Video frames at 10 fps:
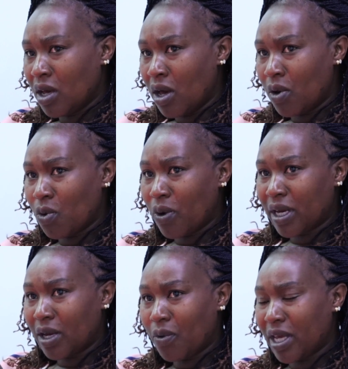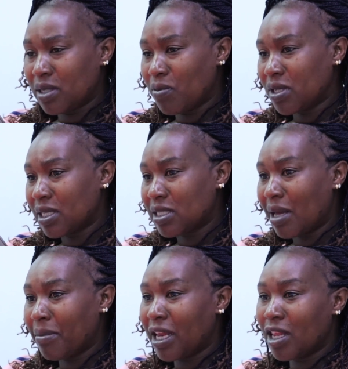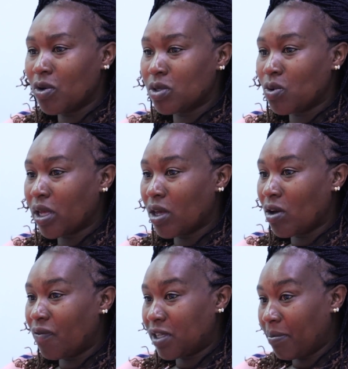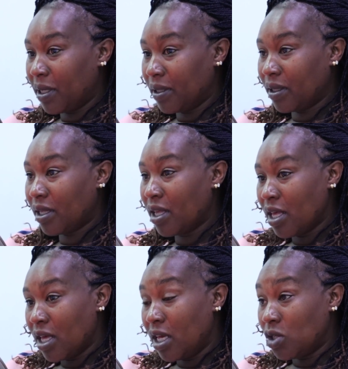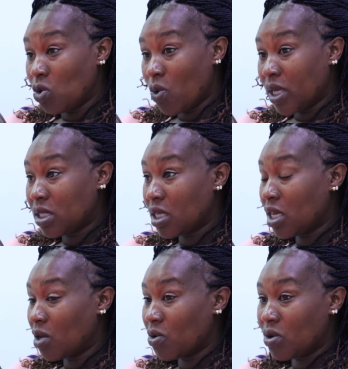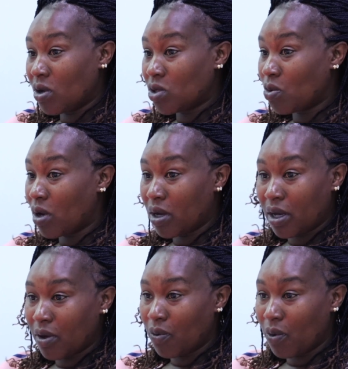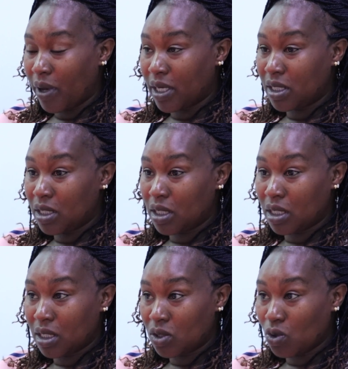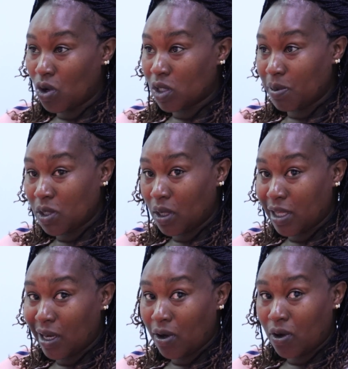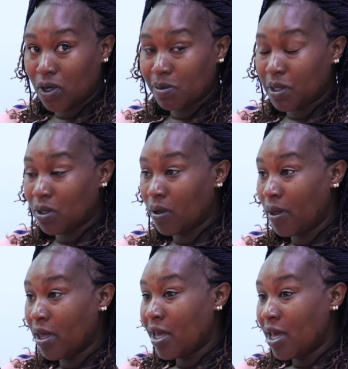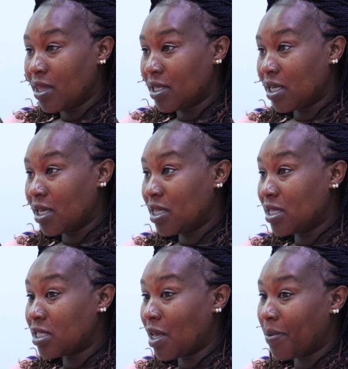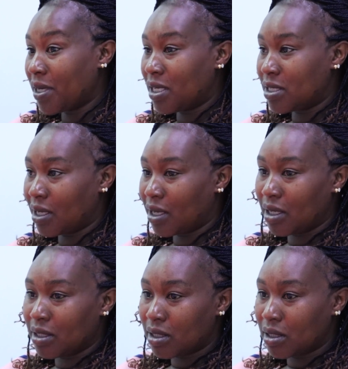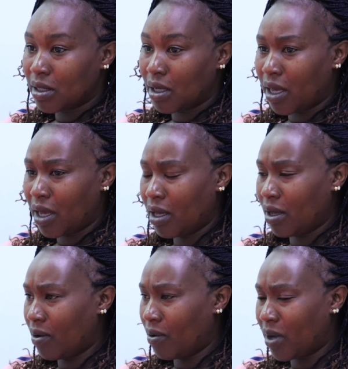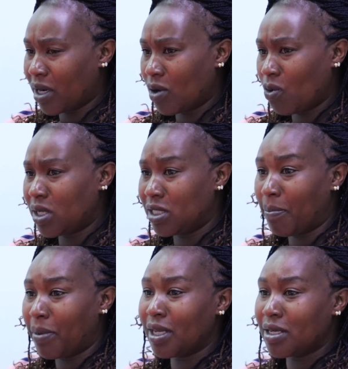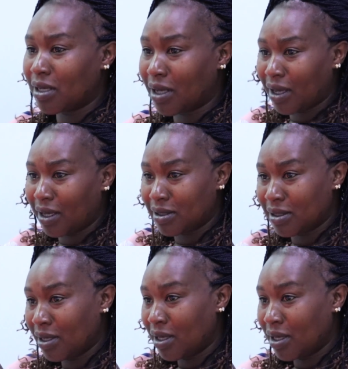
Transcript: And we wondered, why is Moses stumbling? He was walking comfortably. In 2 weeks, he could not walk. We went to hospital, the local hospital. They said this is a pediatric case. I wondered, what is a pediatric case?